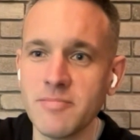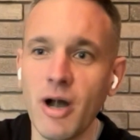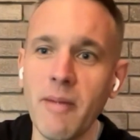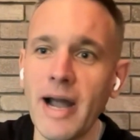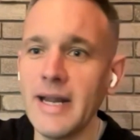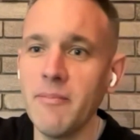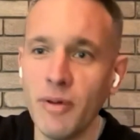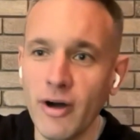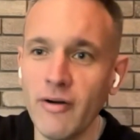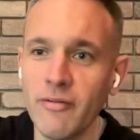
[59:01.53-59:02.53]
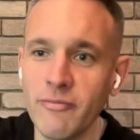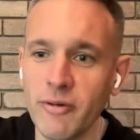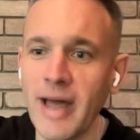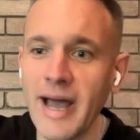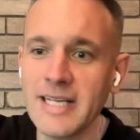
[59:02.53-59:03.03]
as my main input
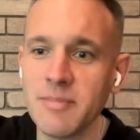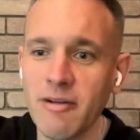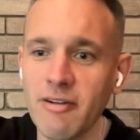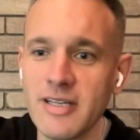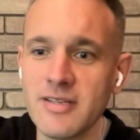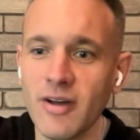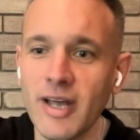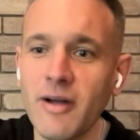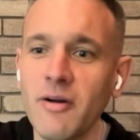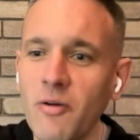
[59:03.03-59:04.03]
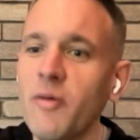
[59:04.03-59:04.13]
from that experience on it,